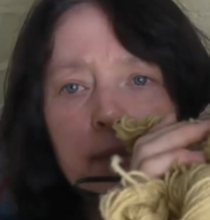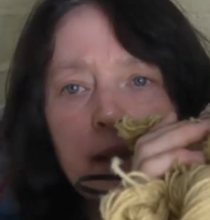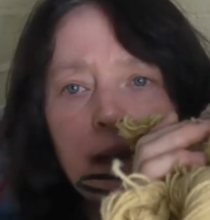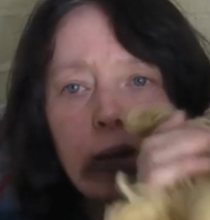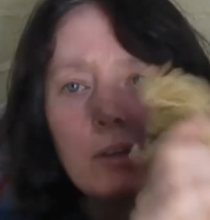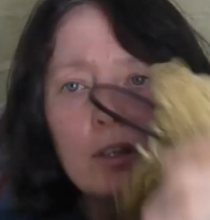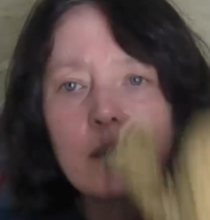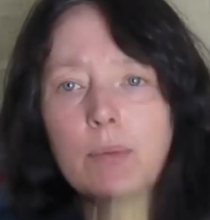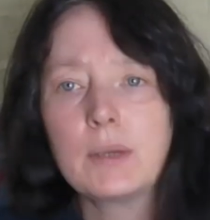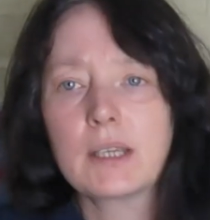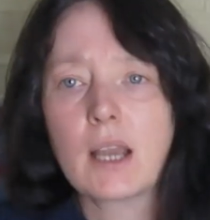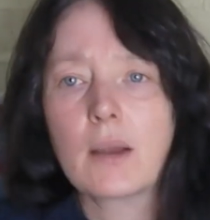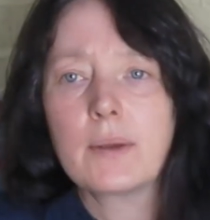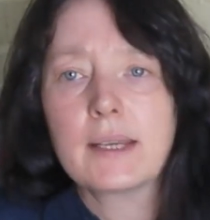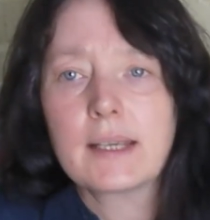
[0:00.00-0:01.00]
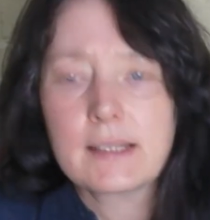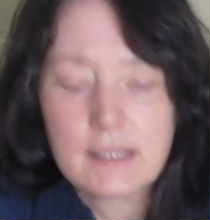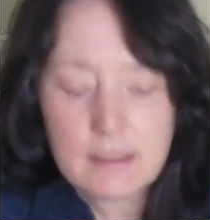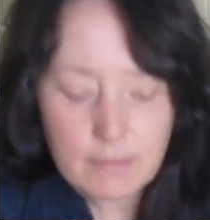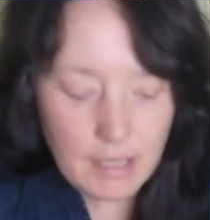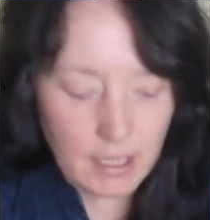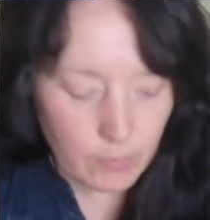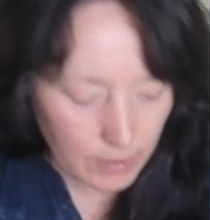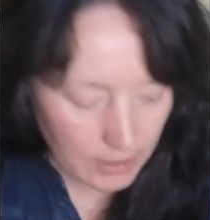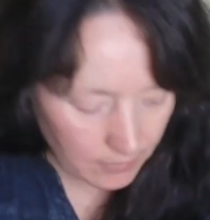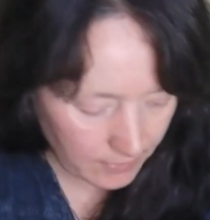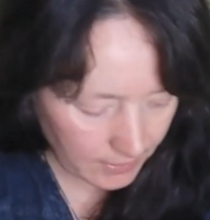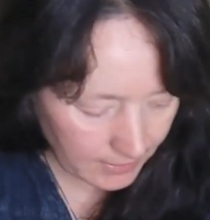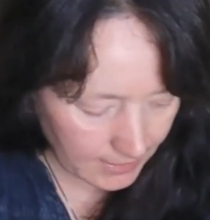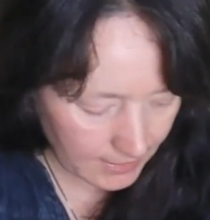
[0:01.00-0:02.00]
are going to be going into my
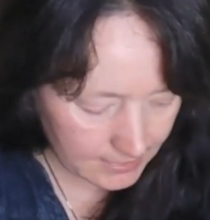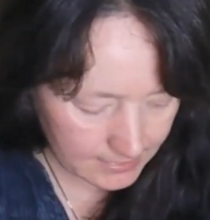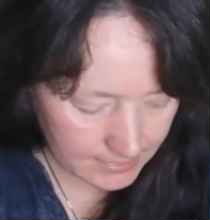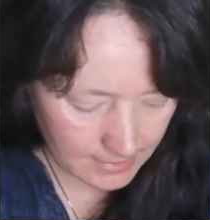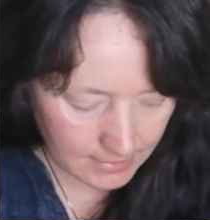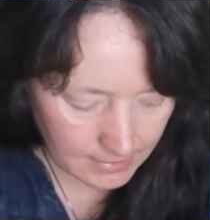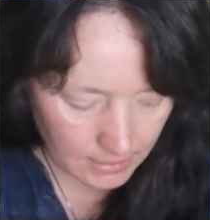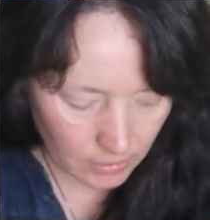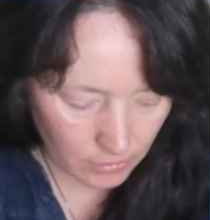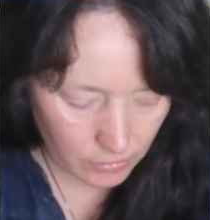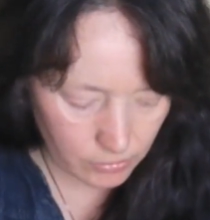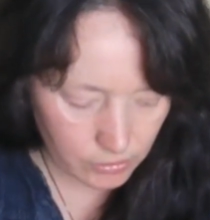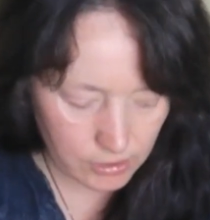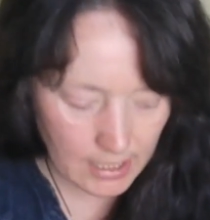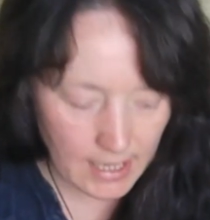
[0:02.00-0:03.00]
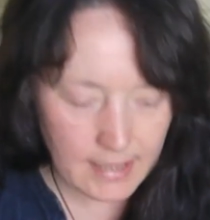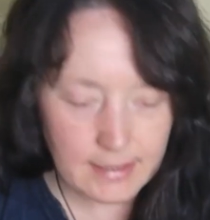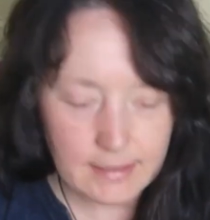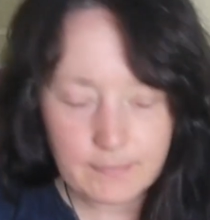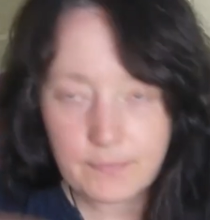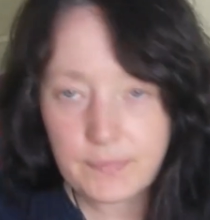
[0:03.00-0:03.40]
weaving kits in the